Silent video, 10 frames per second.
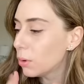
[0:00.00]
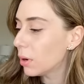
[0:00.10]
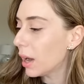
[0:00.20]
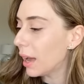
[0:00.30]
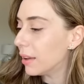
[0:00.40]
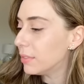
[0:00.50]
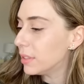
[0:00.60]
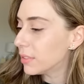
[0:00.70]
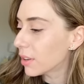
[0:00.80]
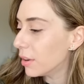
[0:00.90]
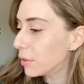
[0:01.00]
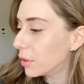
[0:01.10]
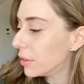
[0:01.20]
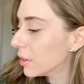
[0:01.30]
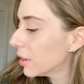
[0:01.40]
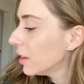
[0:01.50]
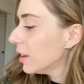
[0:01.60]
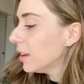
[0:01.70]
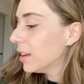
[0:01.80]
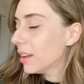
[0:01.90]
I have discovered
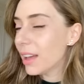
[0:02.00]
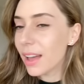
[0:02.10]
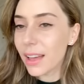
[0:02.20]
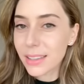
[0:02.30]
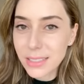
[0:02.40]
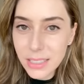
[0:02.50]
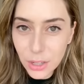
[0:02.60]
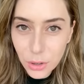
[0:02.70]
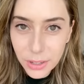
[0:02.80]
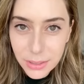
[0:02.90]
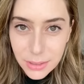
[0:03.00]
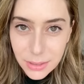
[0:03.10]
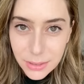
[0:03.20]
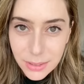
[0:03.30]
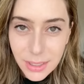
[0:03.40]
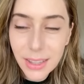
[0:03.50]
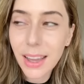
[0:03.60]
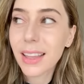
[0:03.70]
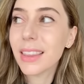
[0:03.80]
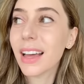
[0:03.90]
a secret.
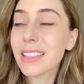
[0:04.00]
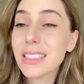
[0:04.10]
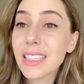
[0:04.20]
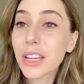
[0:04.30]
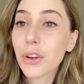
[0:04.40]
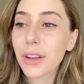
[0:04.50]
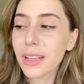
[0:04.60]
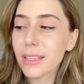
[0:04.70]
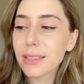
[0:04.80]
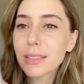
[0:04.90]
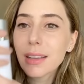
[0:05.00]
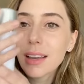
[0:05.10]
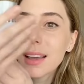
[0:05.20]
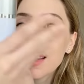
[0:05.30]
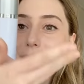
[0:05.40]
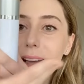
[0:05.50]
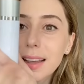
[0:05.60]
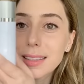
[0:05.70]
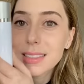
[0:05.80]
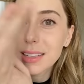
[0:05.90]
And that secret is
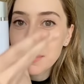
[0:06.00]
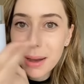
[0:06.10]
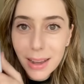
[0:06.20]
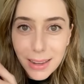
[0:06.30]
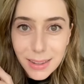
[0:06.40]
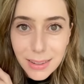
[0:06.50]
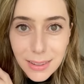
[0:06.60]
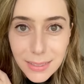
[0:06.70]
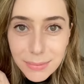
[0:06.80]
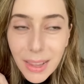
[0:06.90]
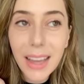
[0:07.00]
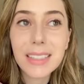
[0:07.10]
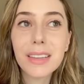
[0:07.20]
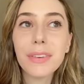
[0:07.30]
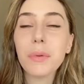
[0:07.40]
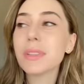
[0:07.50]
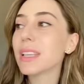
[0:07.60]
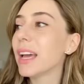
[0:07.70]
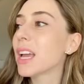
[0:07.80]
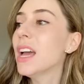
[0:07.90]
niacinamide. As if it was
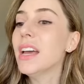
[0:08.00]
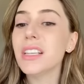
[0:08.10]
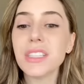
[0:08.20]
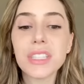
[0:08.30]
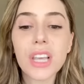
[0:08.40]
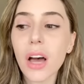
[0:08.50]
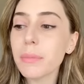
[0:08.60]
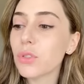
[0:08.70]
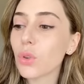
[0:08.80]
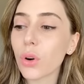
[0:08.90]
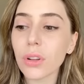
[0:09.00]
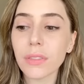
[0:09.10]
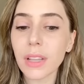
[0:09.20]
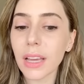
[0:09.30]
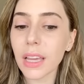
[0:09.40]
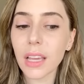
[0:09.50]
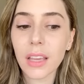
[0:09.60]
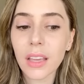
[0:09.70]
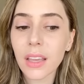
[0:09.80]
like some sort of like,